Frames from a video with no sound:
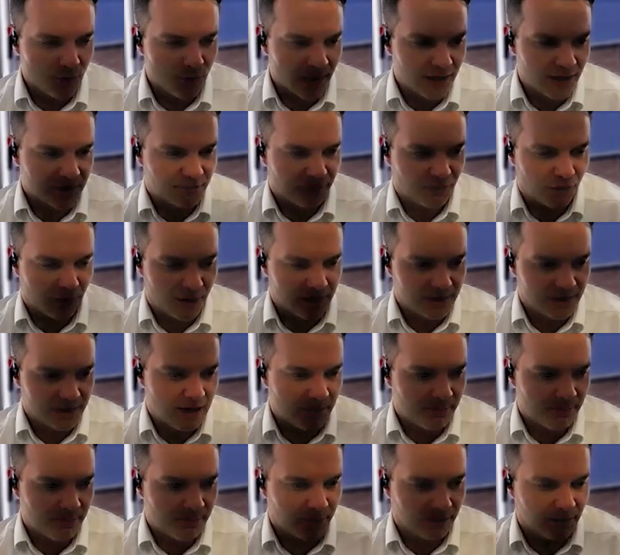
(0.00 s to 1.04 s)
US, for
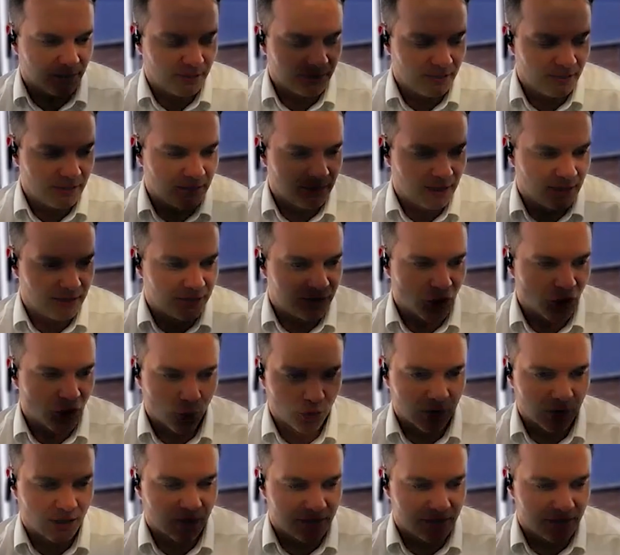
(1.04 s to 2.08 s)
example, the
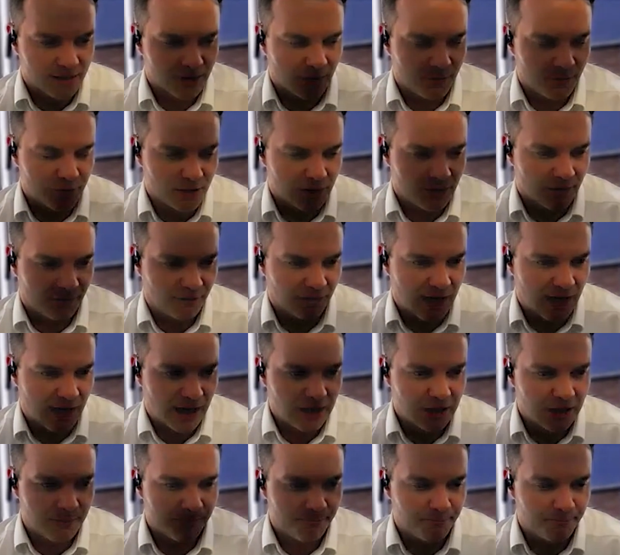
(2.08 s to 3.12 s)
total consumption of
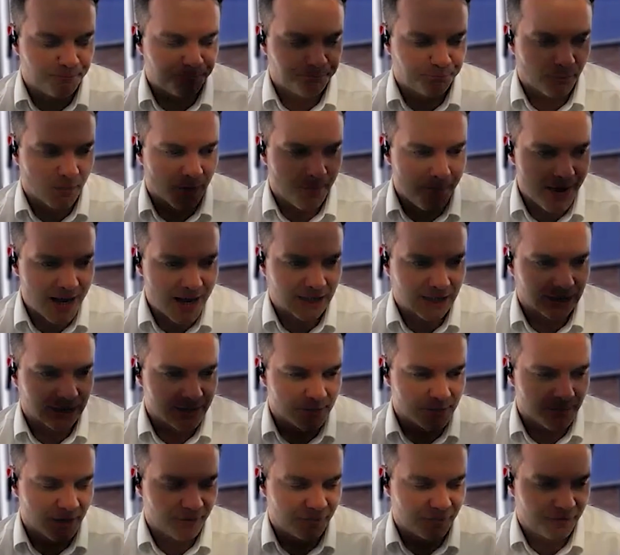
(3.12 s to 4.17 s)
gallium metal is
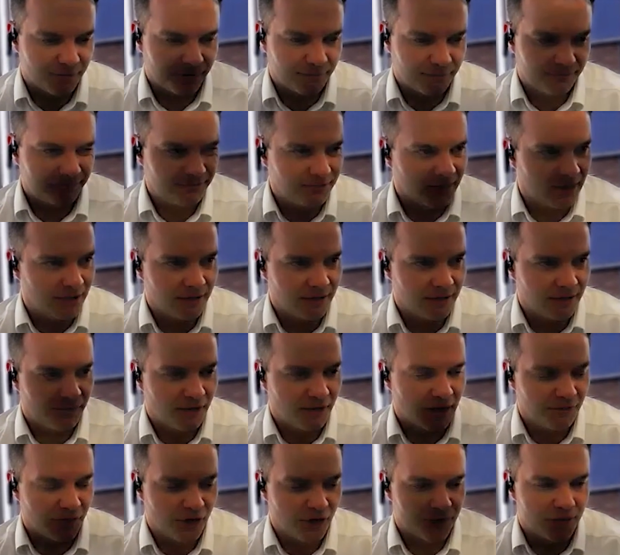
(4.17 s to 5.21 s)
about I think
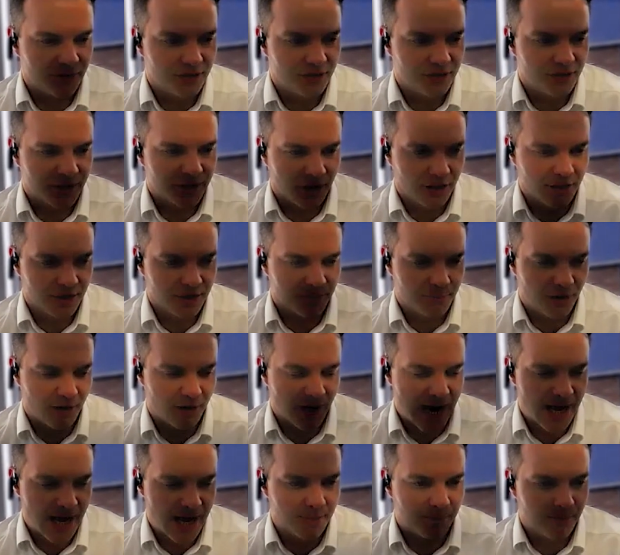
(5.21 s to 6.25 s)
500 tons per
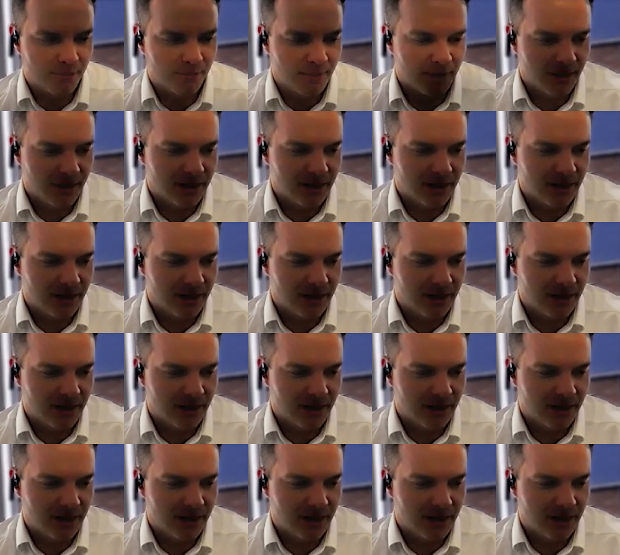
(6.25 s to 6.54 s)
annum.